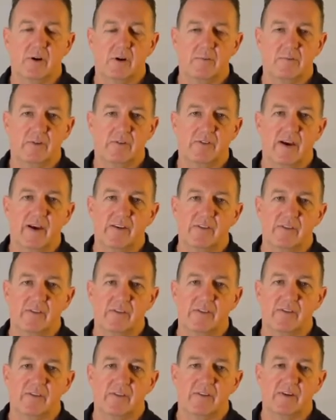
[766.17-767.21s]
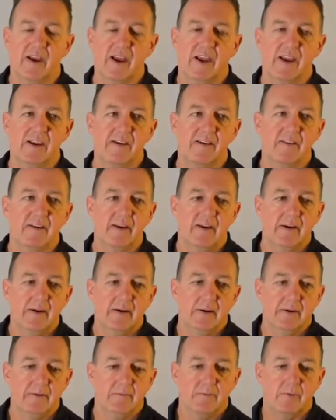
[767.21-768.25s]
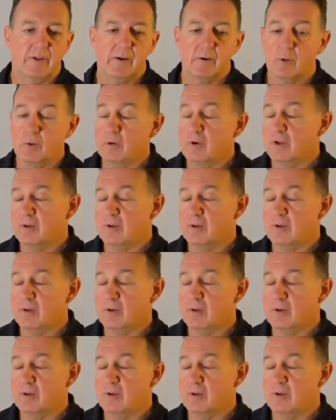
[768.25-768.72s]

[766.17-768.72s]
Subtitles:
conversations, and they're good